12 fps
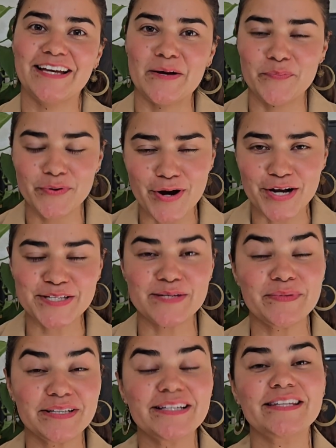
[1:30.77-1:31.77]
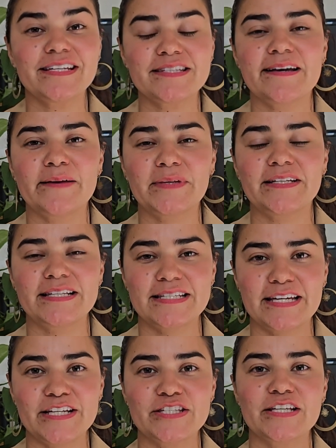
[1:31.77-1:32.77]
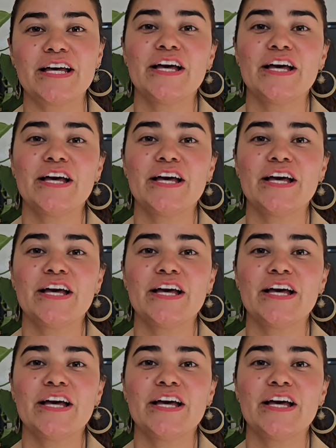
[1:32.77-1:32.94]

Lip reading: approximately the time that it takes